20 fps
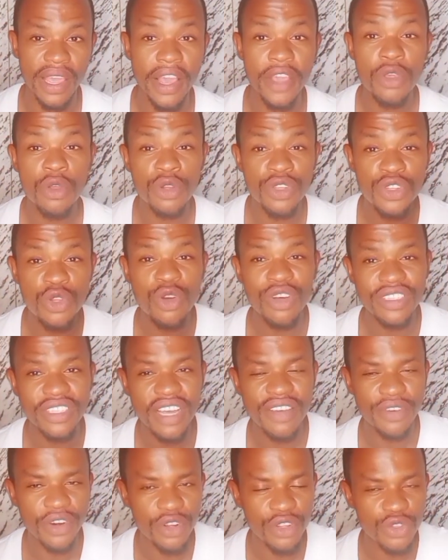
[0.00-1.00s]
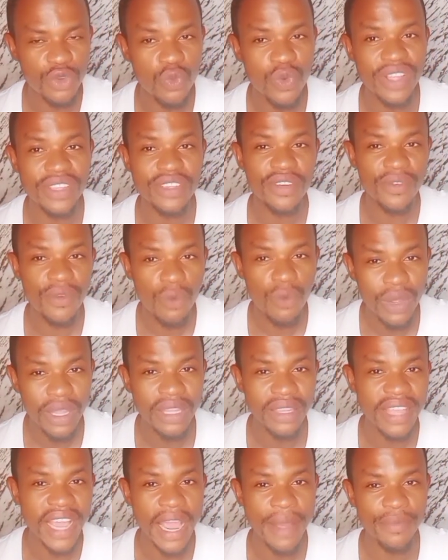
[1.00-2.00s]
You see yourself reducing weight in
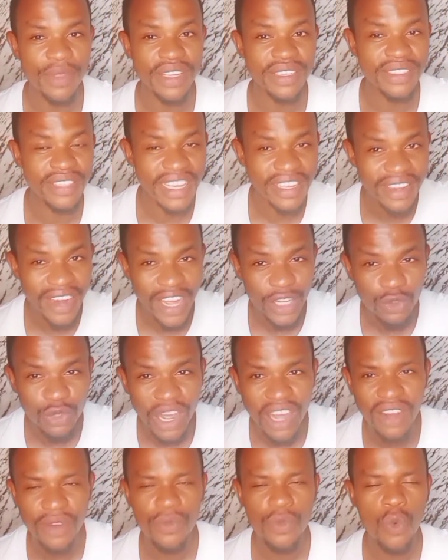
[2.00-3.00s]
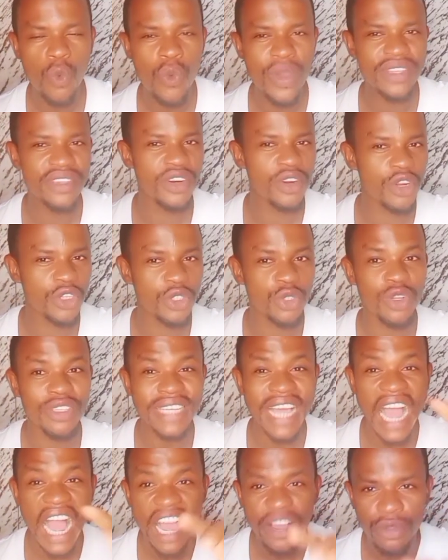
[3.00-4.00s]
time. It's the gradual weight reduction, not
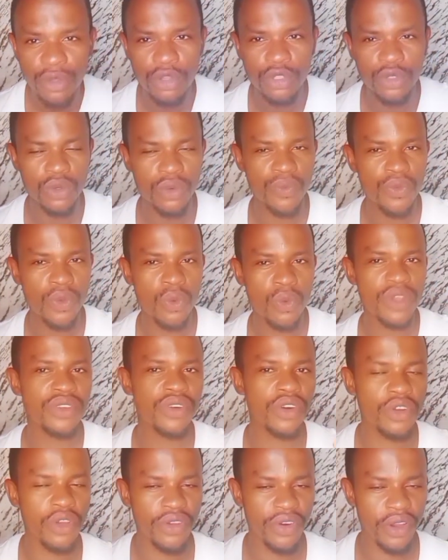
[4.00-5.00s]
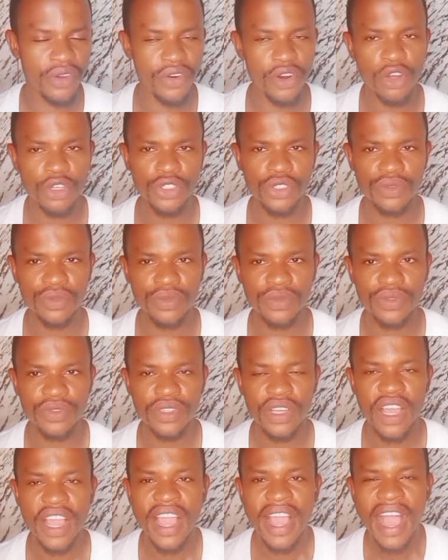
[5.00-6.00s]
acute weight reduction.
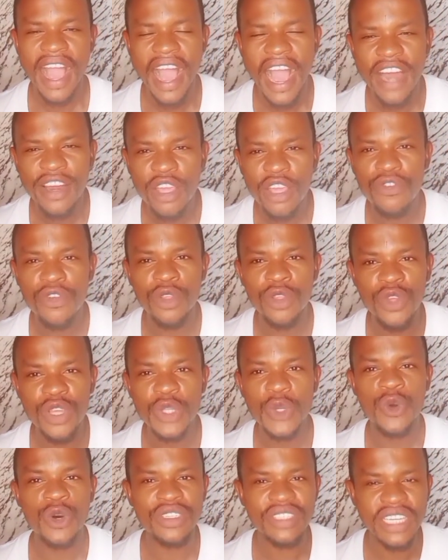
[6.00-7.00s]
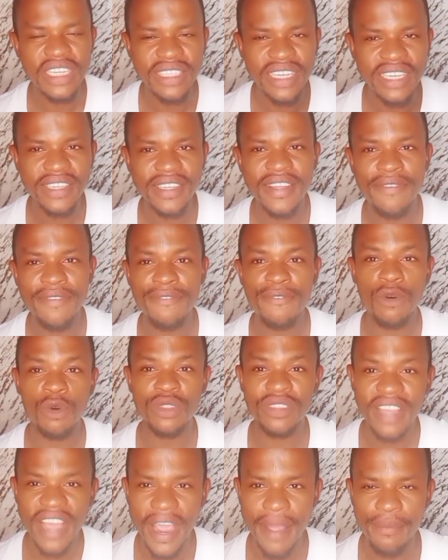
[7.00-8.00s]
And if you do it consistently for
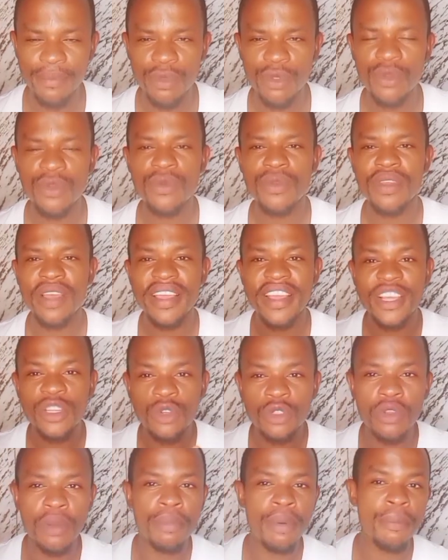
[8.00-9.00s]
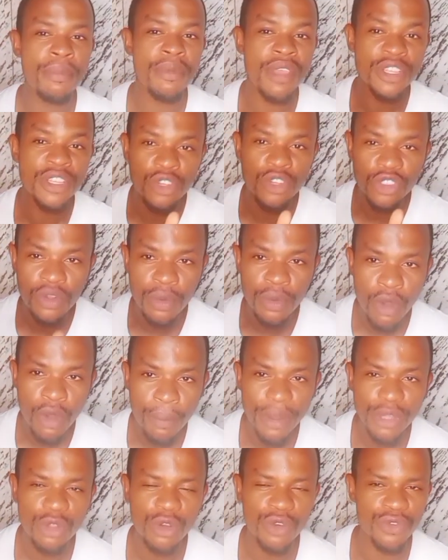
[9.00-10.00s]
time, it's going to become
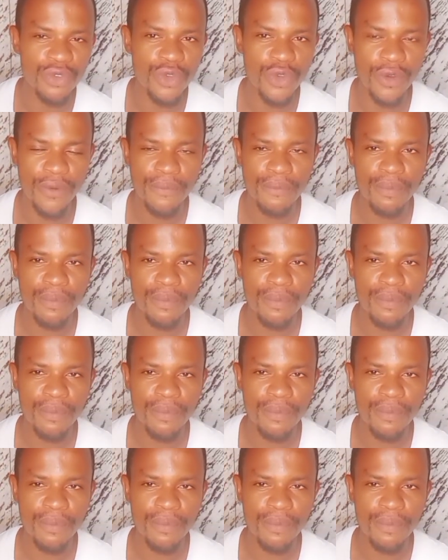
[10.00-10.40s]
part of you,